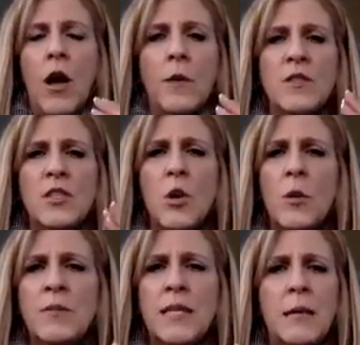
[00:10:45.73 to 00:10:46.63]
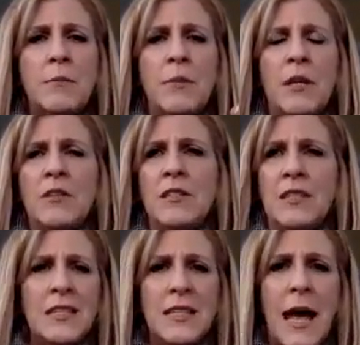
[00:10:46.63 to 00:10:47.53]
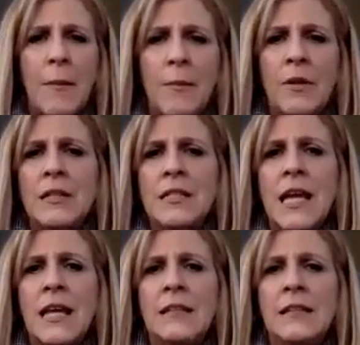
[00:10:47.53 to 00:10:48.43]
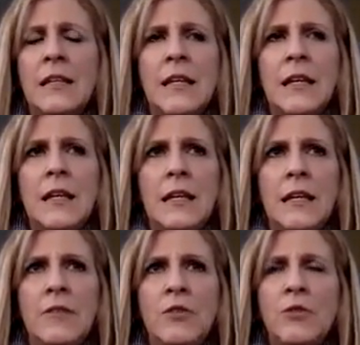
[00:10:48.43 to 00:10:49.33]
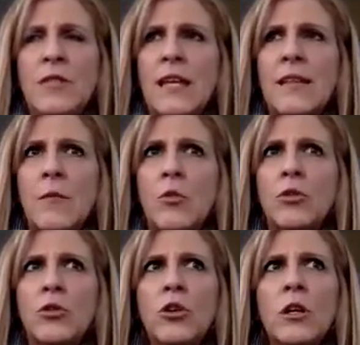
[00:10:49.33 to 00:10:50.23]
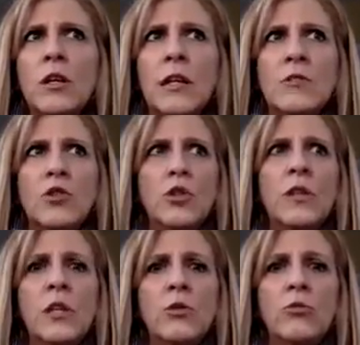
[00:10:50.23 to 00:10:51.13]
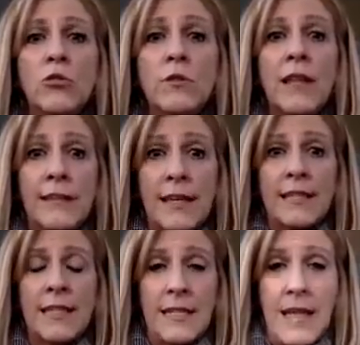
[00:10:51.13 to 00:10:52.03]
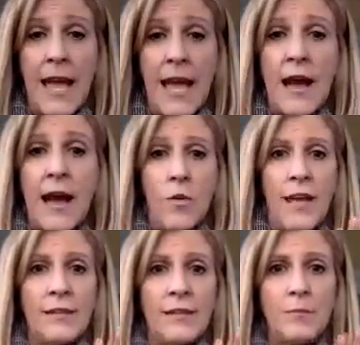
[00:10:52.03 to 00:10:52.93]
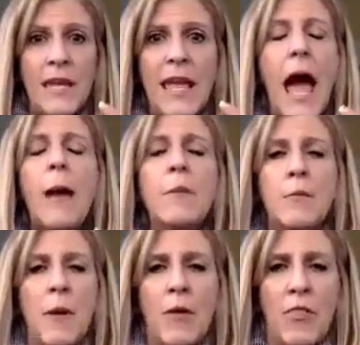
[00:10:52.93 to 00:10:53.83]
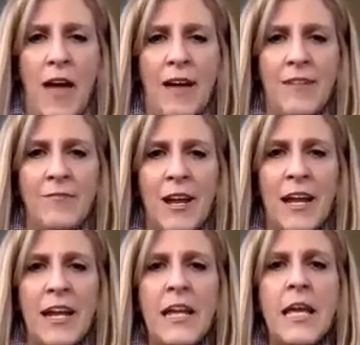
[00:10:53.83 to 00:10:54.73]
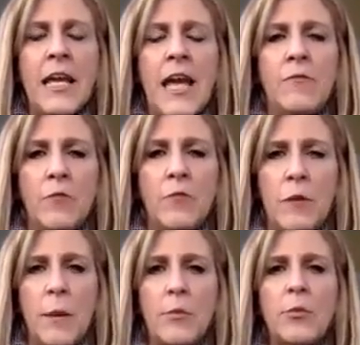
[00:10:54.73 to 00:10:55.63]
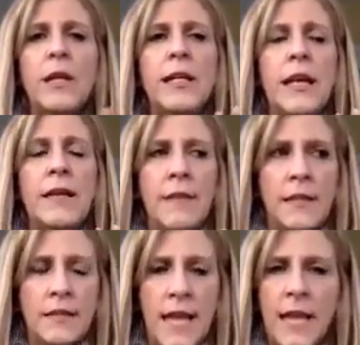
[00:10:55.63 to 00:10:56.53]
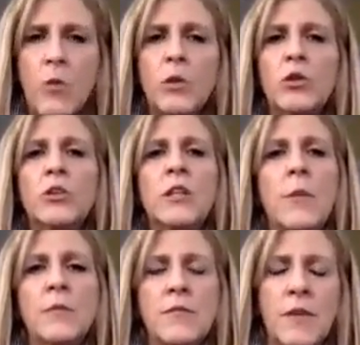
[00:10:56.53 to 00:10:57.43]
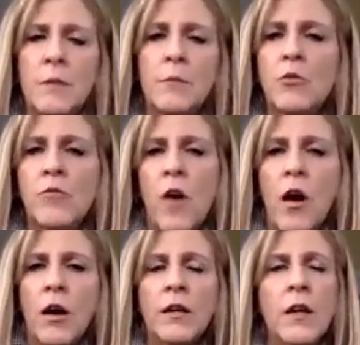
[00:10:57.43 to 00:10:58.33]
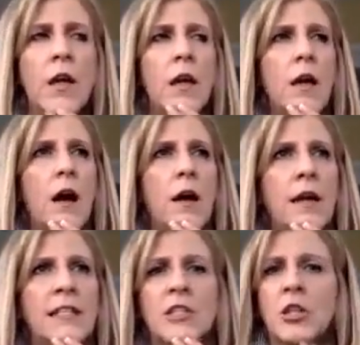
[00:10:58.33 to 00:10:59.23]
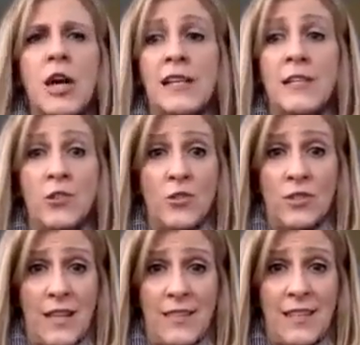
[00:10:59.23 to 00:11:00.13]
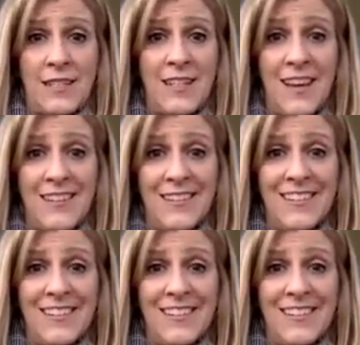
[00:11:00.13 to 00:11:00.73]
so upset because this happened, and if you say to them, well, look, it's good that you learned that lesson now and be happy about that, right? And remember it and then take what good comes of it and move on. It's a lot easier said than done